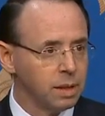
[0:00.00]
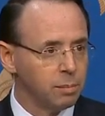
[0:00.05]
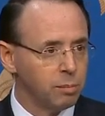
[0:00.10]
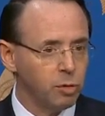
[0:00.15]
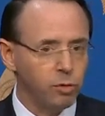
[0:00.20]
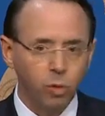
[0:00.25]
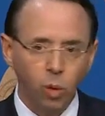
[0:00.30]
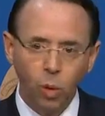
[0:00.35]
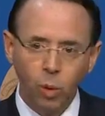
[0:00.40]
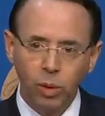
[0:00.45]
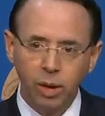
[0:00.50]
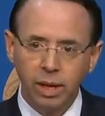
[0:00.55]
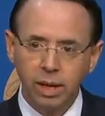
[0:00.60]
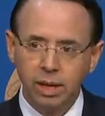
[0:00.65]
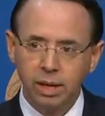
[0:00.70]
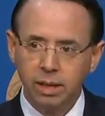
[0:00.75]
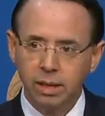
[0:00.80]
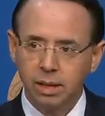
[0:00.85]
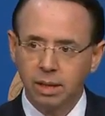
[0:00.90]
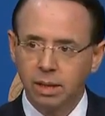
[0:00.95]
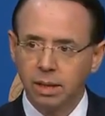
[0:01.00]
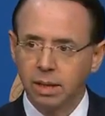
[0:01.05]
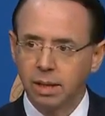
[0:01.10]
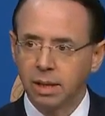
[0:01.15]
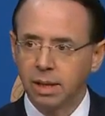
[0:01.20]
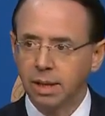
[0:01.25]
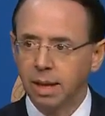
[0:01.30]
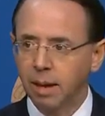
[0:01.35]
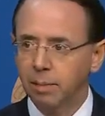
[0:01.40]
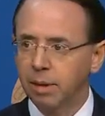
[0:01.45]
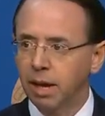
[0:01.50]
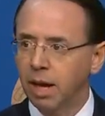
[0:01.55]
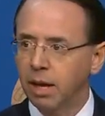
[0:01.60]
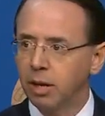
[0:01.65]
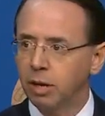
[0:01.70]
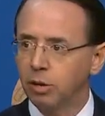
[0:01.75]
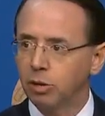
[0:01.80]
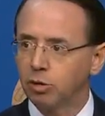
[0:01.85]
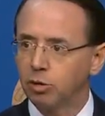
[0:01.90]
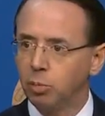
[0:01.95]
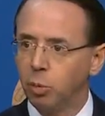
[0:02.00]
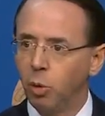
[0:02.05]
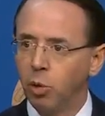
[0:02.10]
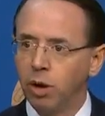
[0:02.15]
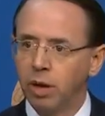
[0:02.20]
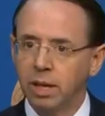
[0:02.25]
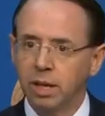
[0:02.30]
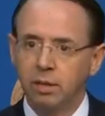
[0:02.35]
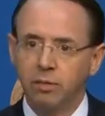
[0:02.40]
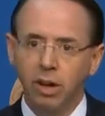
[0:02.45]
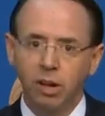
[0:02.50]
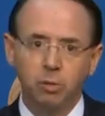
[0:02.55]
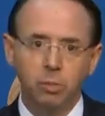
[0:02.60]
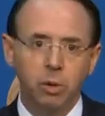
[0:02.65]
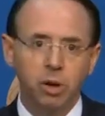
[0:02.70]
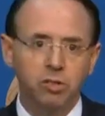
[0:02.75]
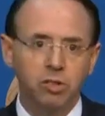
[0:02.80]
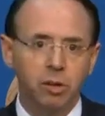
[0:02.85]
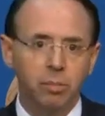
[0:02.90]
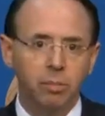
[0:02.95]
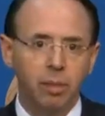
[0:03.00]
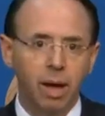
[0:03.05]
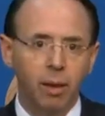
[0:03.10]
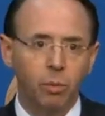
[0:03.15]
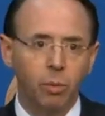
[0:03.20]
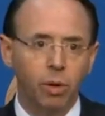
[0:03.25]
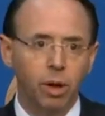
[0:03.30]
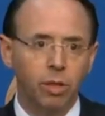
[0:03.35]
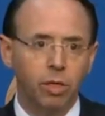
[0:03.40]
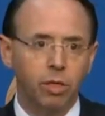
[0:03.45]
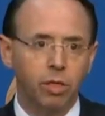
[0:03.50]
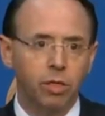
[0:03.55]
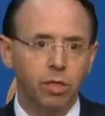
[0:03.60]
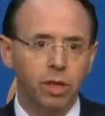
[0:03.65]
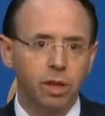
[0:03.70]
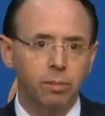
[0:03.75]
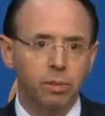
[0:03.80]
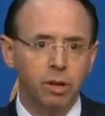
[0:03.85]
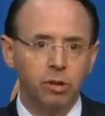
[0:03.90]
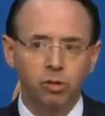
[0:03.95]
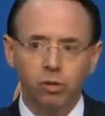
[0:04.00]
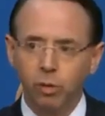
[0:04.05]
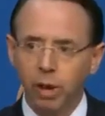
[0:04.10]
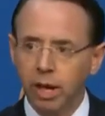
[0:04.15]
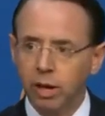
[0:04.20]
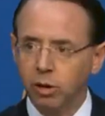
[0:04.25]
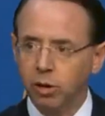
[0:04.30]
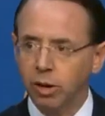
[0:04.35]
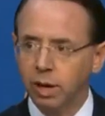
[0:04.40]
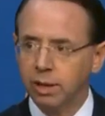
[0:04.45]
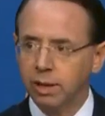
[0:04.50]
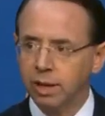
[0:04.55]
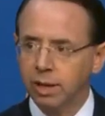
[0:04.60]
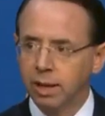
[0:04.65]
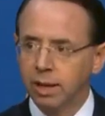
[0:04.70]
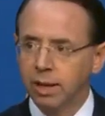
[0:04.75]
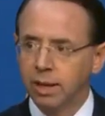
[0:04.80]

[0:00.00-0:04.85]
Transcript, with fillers: Before we came down here this morning, the Vice President met with the administrator and